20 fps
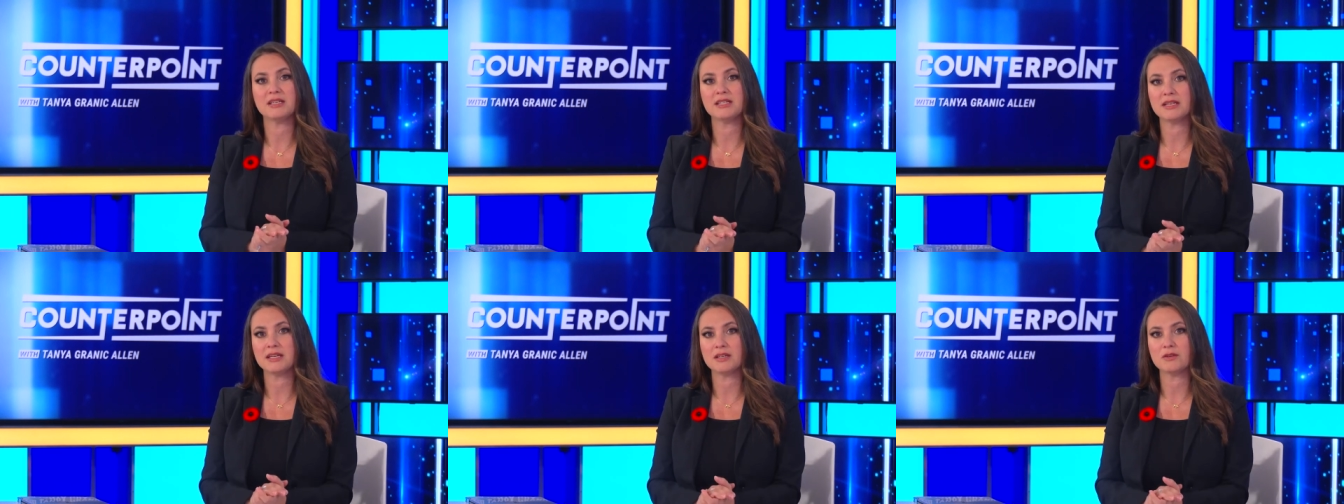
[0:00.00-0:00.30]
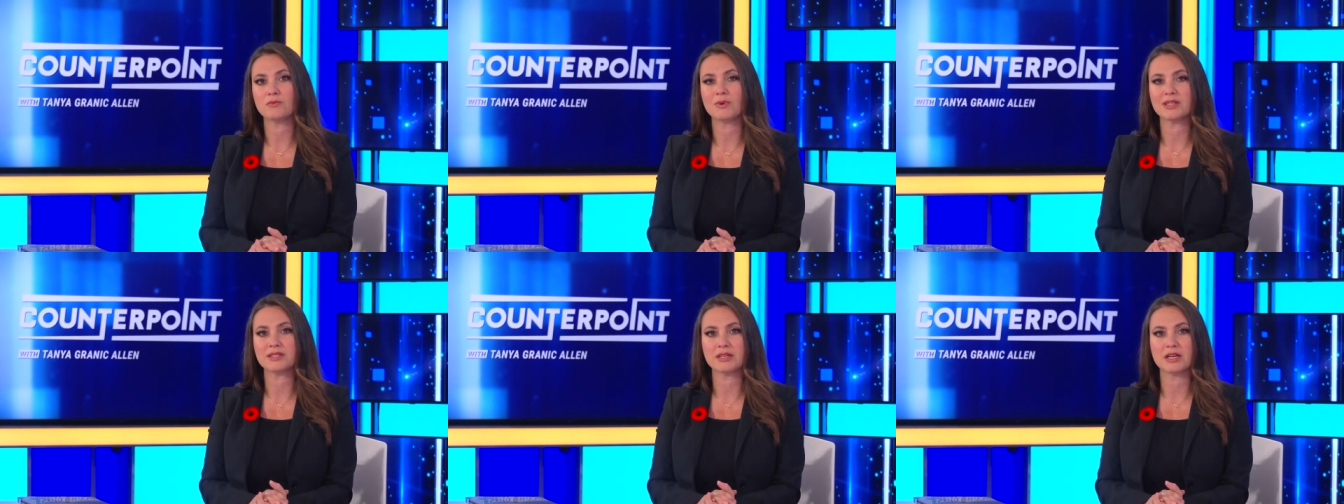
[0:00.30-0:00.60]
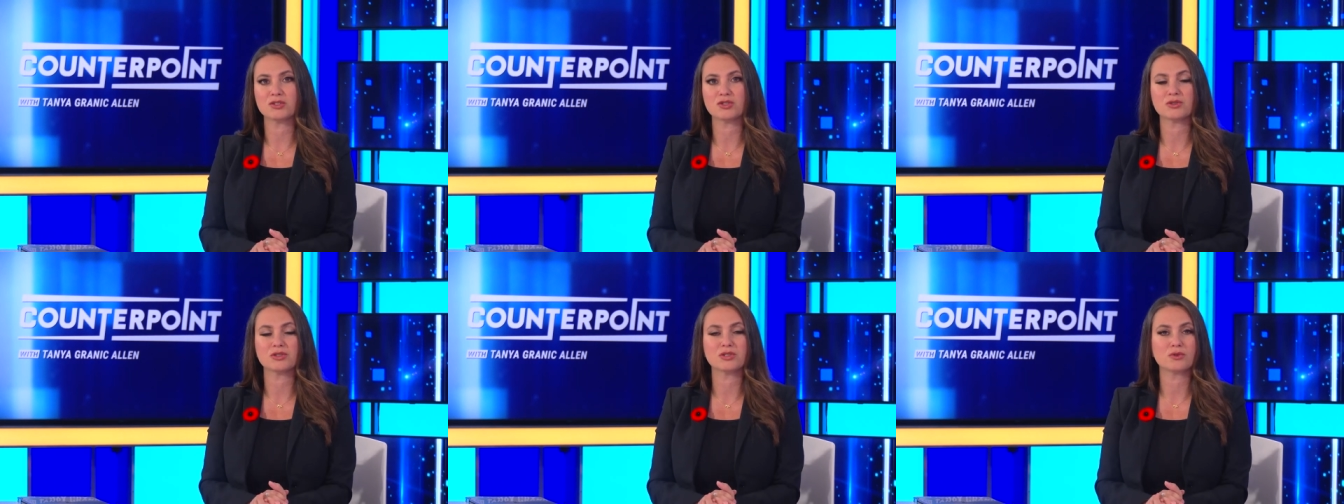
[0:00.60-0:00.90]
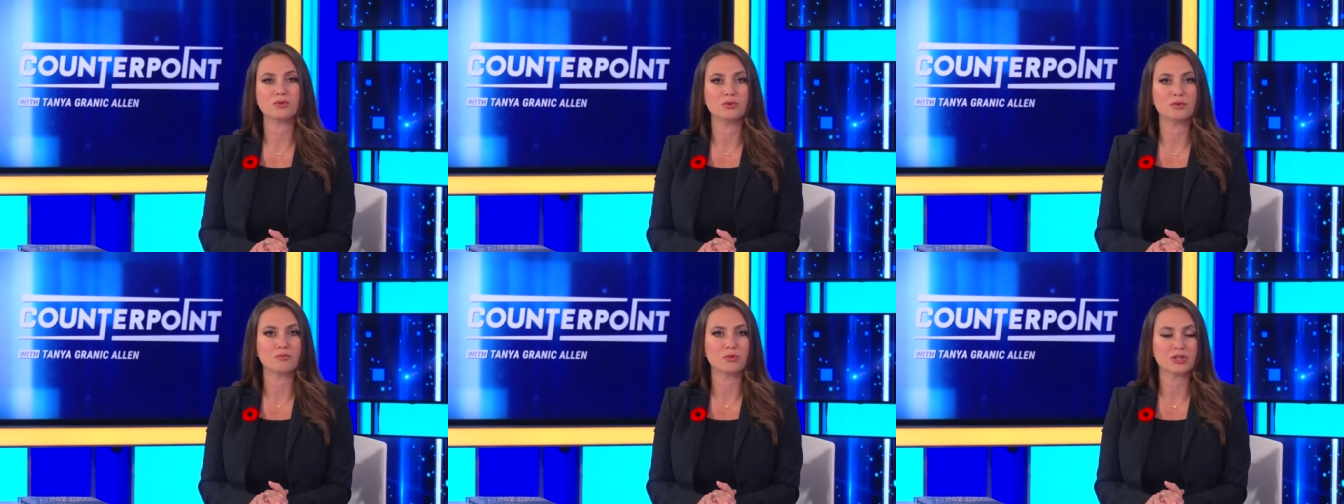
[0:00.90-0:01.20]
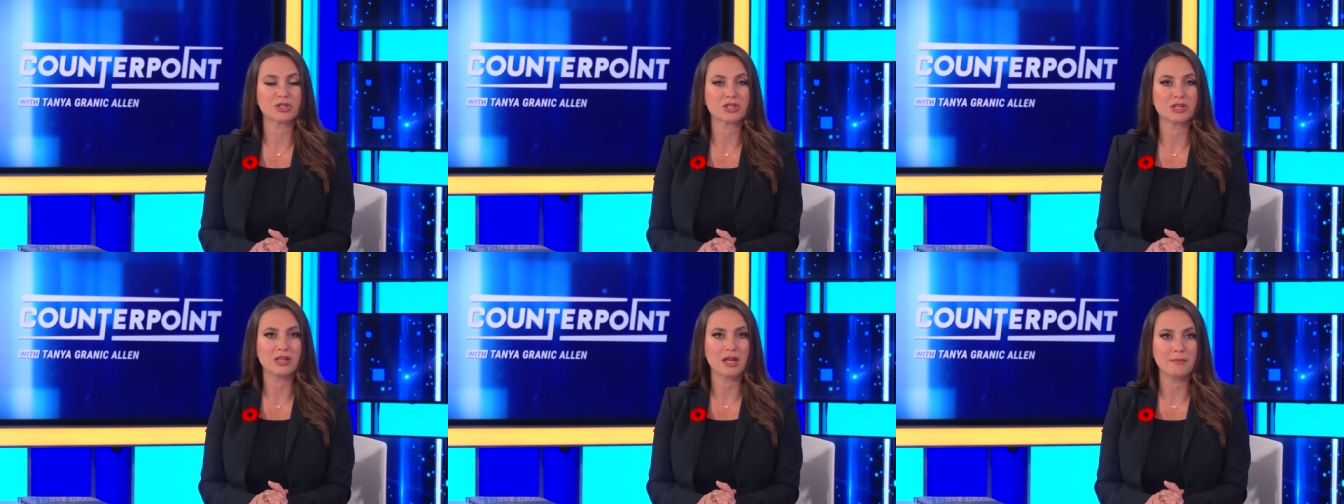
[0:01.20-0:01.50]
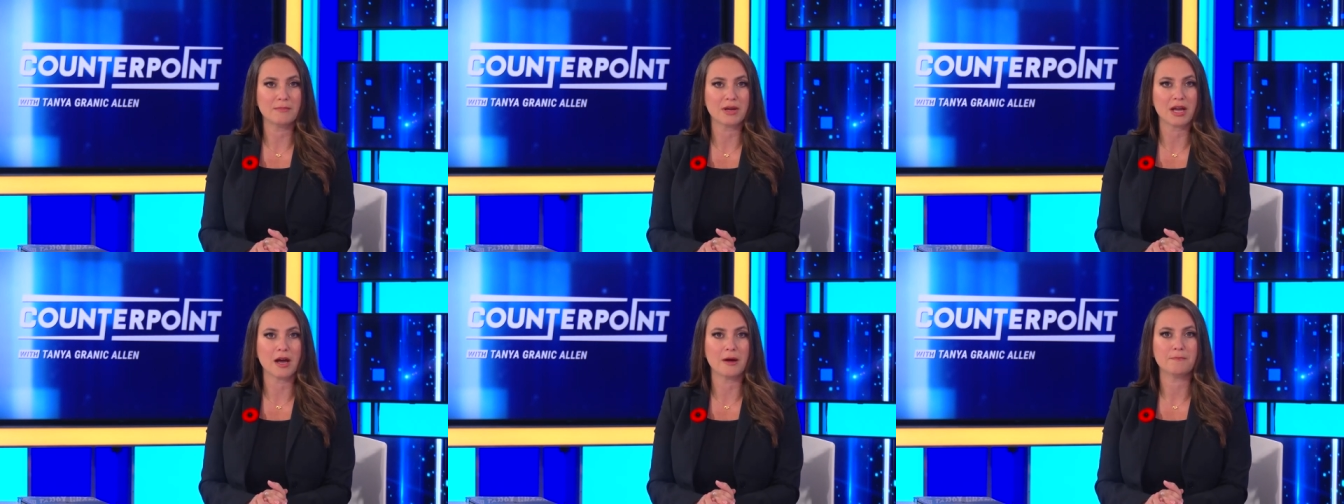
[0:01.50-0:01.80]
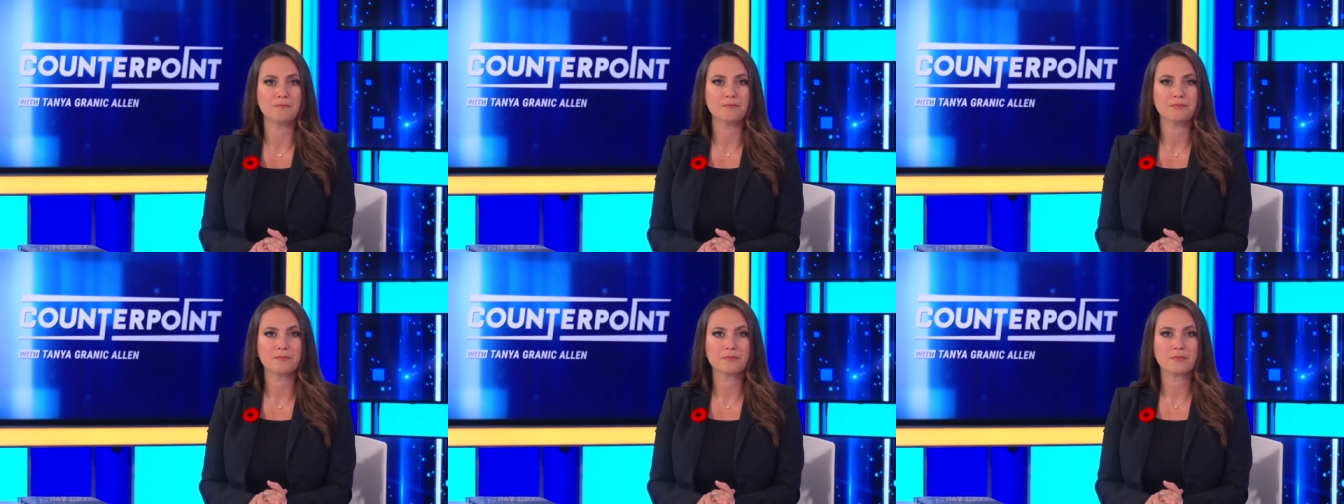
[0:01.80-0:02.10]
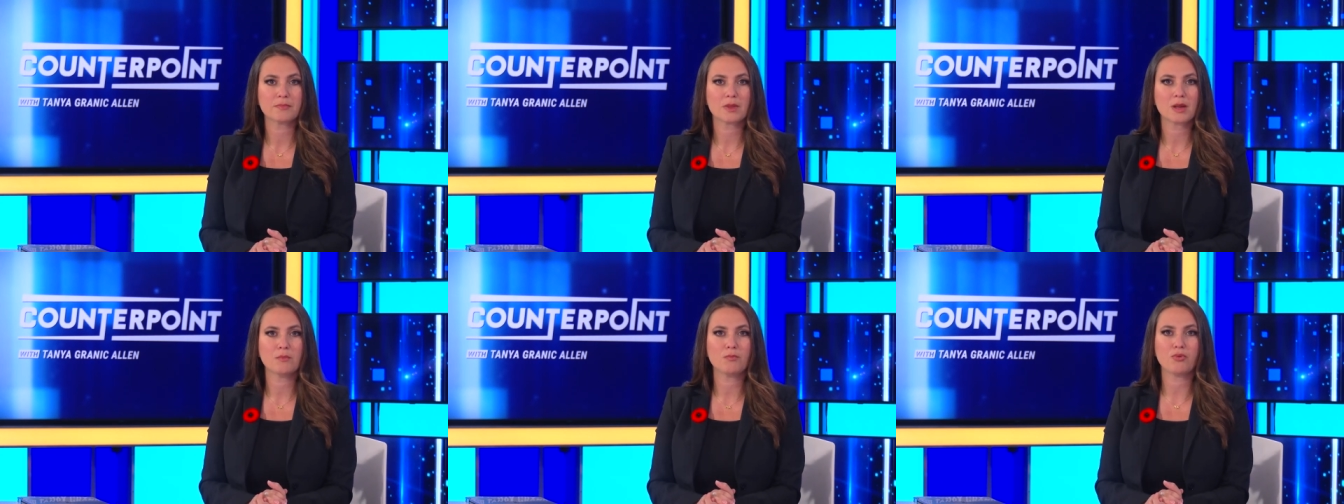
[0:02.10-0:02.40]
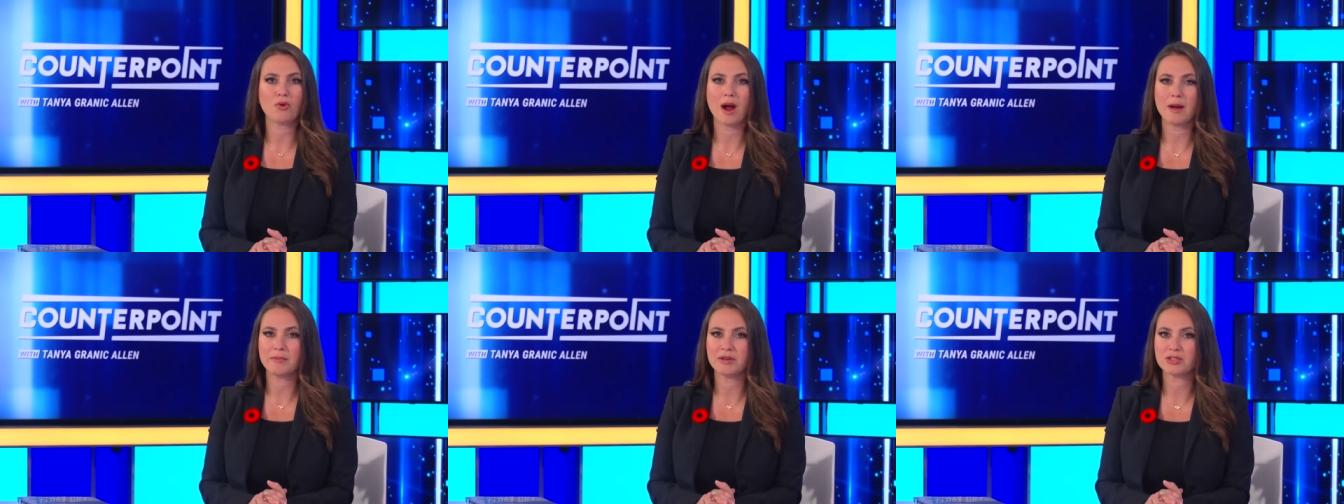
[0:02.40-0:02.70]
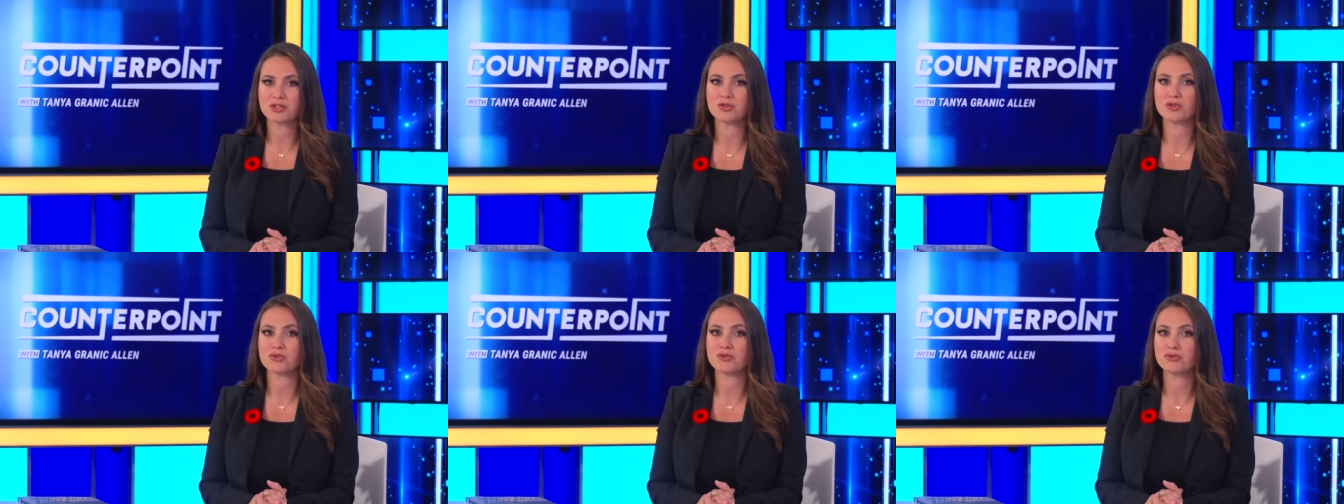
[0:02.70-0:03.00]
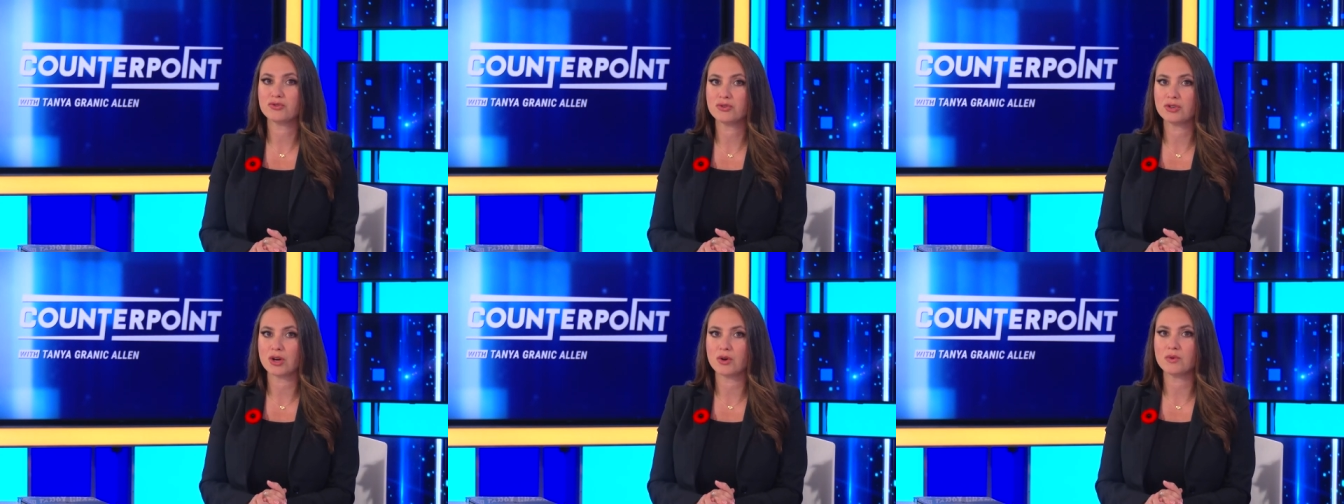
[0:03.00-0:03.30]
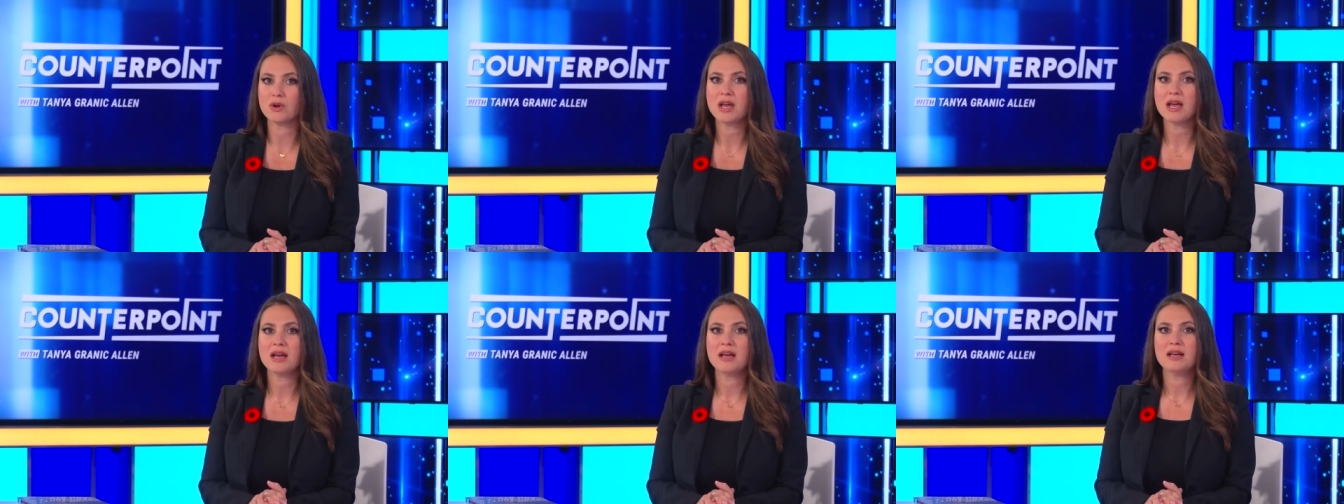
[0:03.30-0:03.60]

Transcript: Indian Residential School in British Columbia. Prime Minister Trudeau